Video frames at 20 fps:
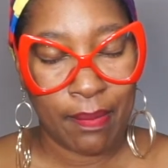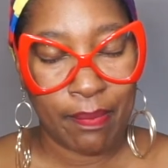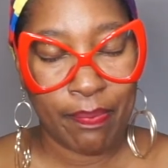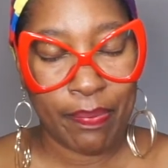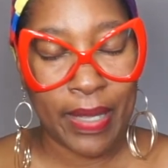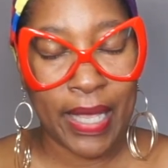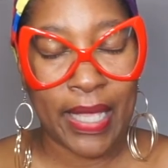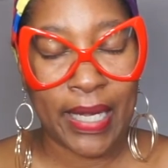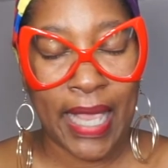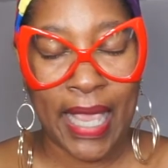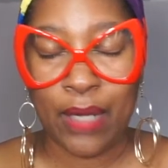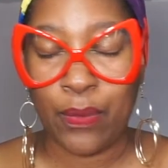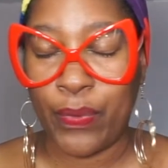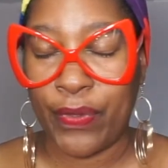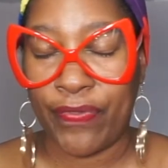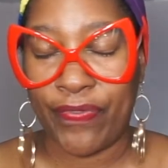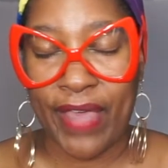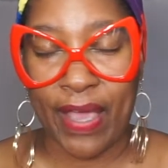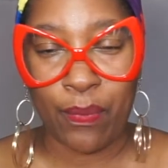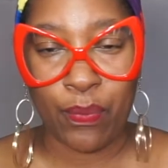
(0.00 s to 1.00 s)
but and
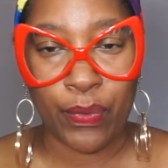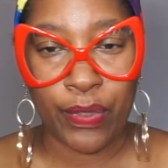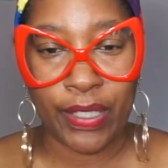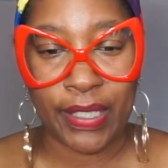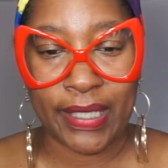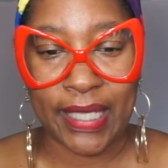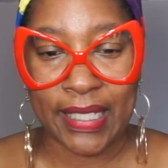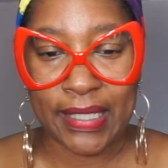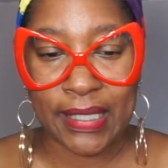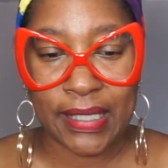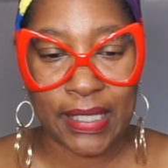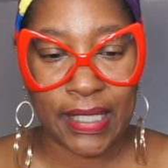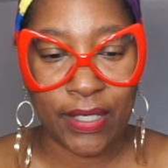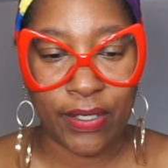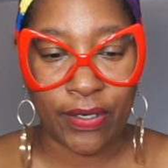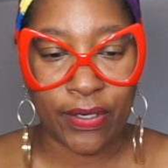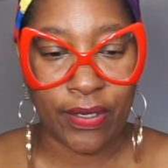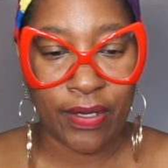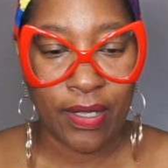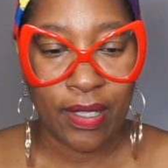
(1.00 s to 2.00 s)
with that wood, that
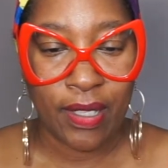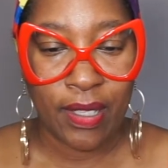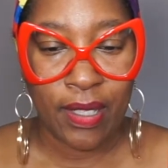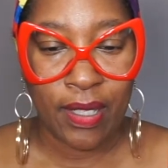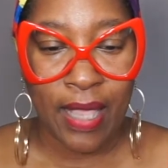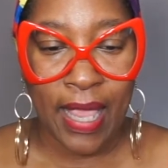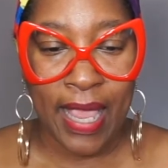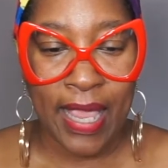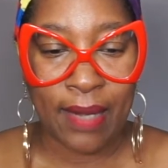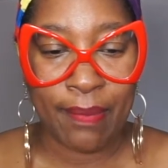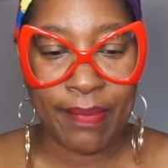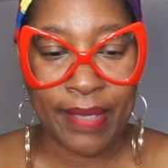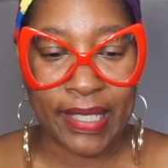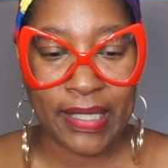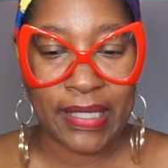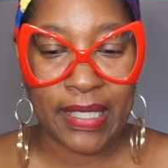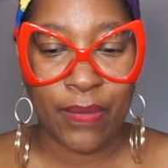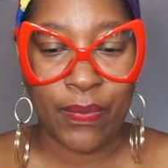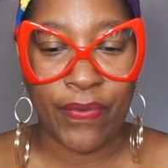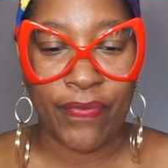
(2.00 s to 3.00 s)
cedar, and
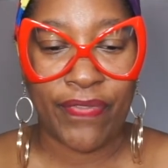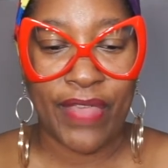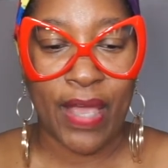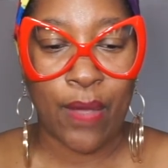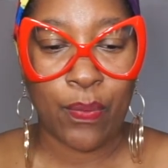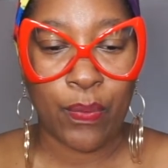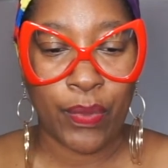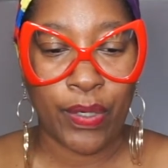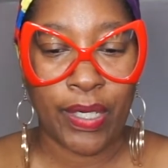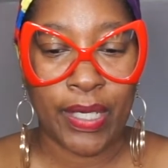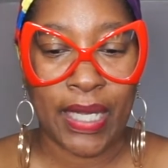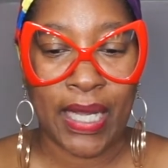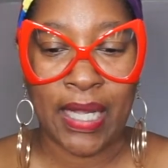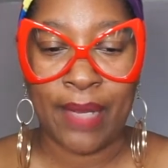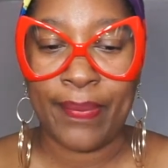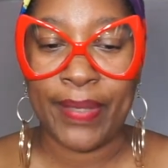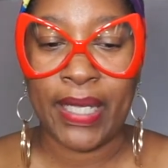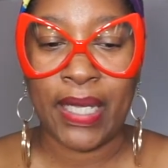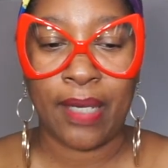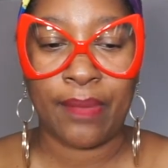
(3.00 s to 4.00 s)
mixed in with that wood, and
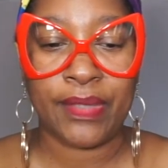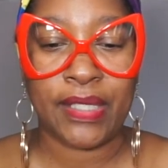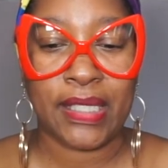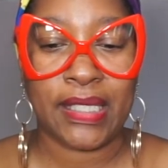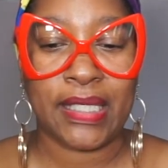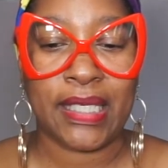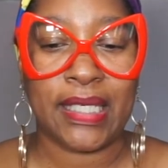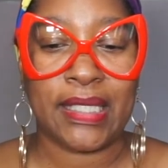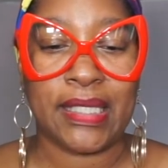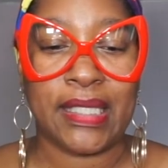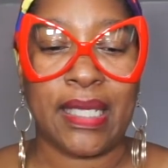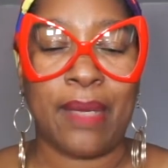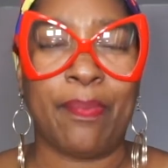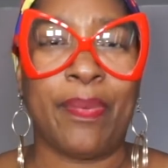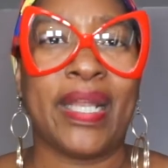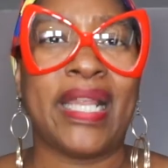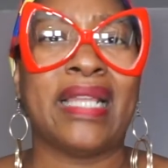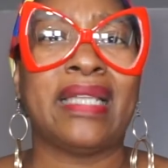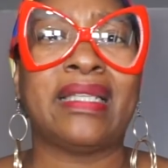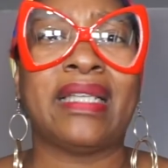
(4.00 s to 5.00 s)
it becomes a skin scent,
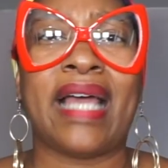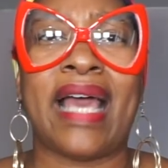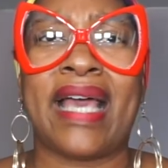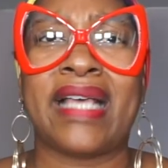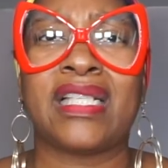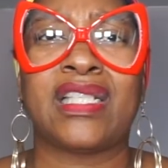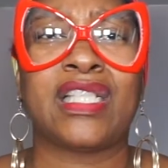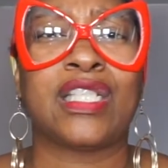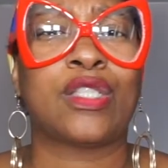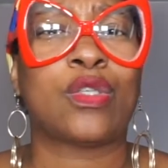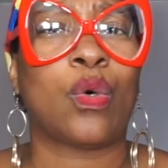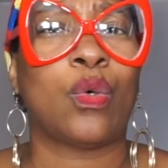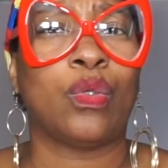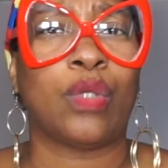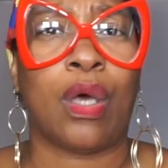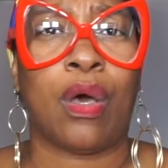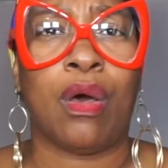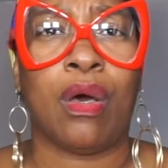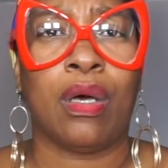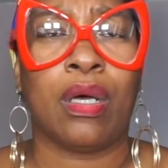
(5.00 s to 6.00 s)
but it lasts so
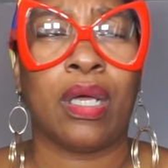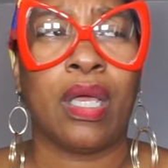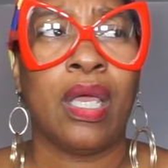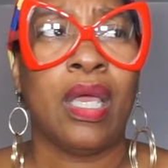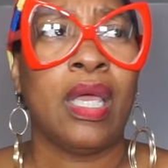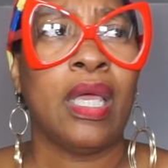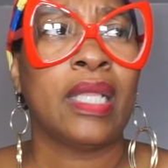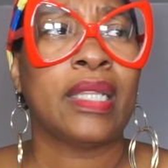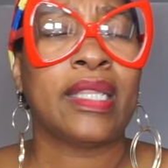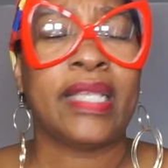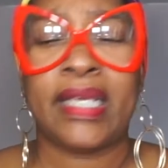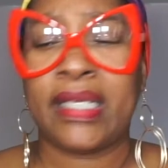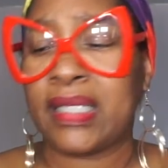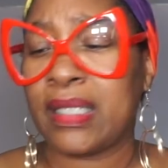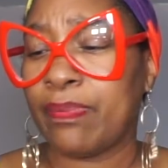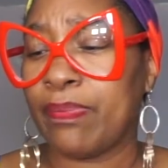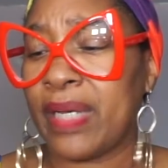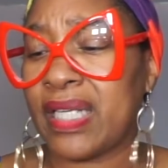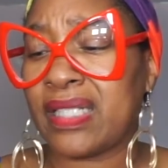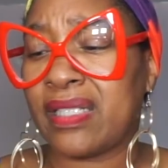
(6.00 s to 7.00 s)
long.
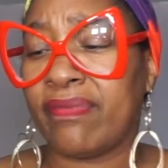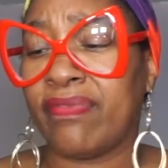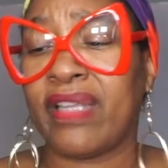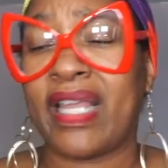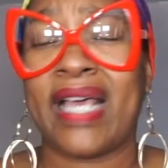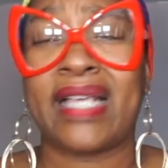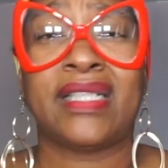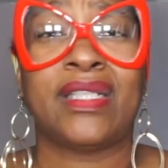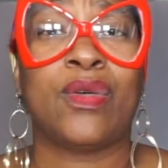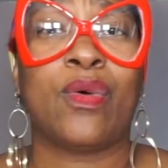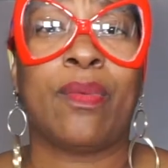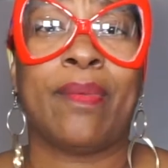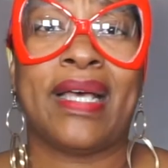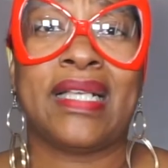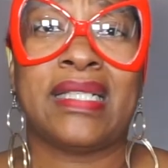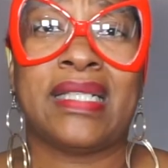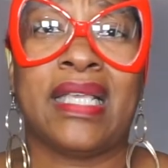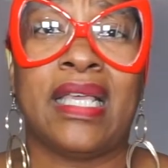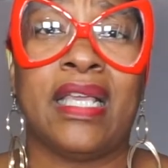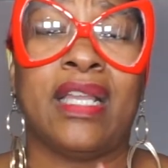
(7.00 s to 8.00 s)
This must have lasted on my
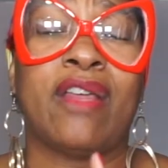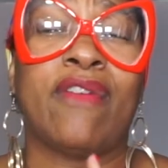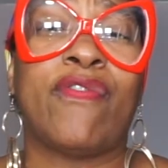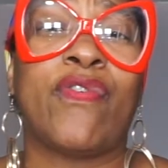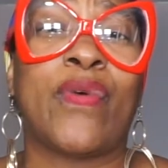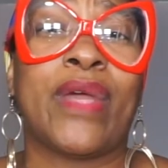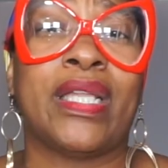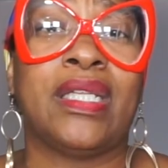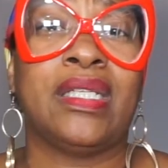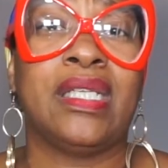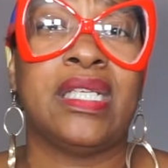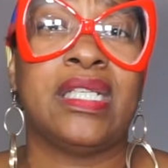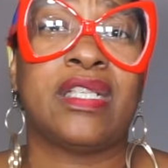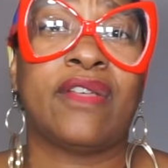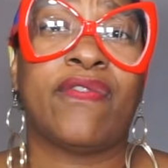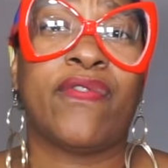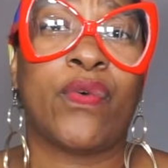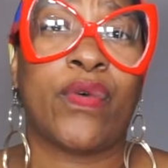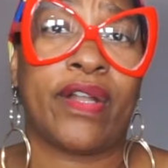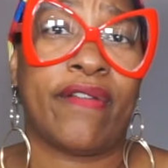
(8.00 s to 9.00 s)
skin for at least
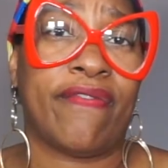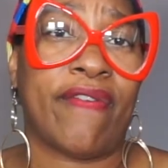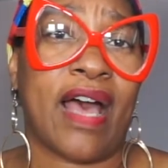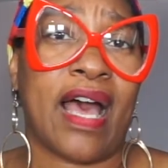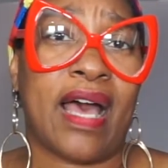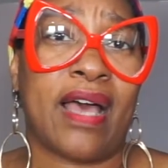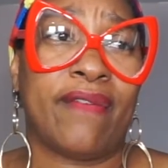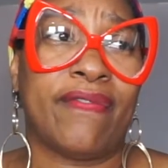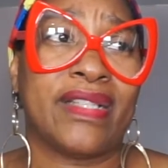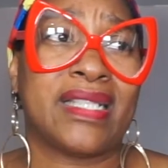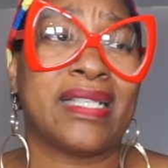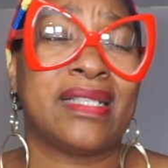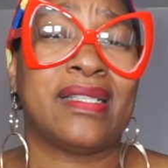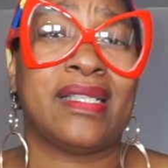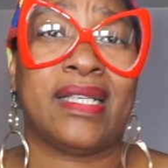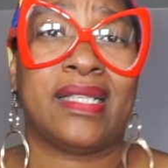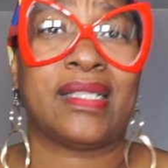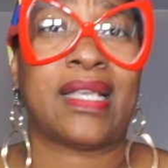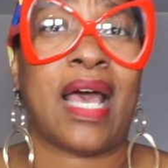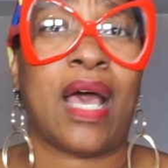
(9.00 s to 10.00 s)
four to five to
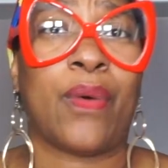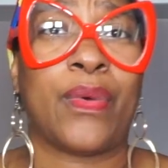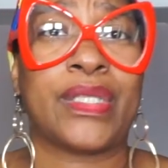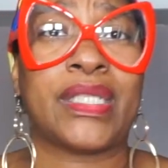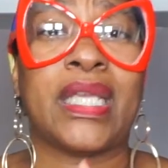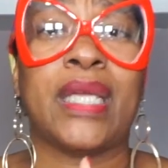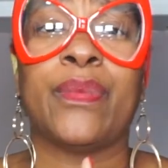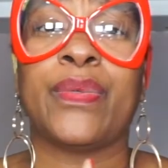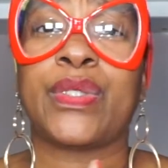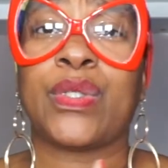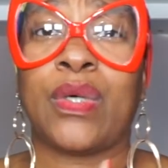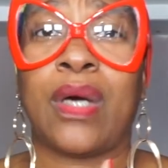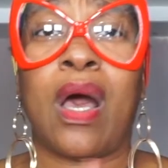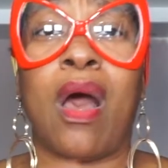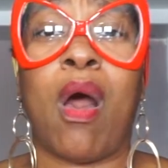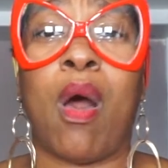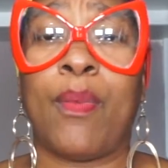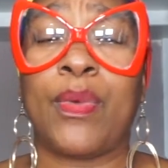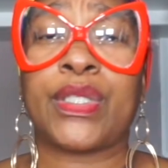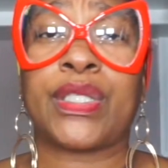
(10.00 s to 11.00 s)
six hours. It was
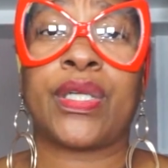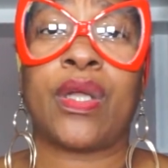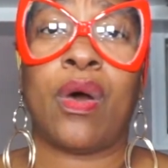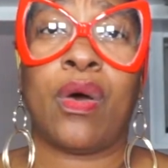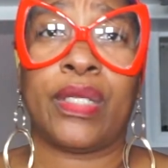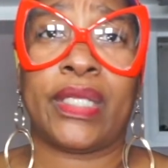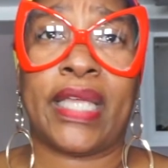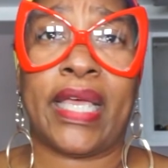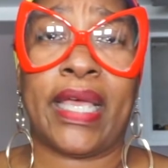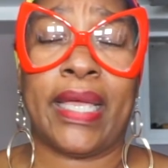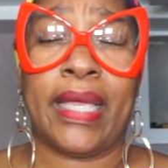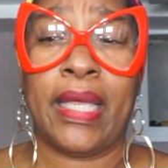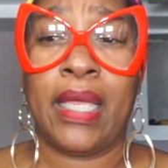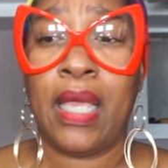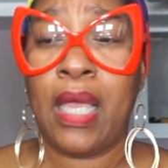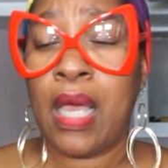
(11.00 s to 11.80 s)
almost an all day.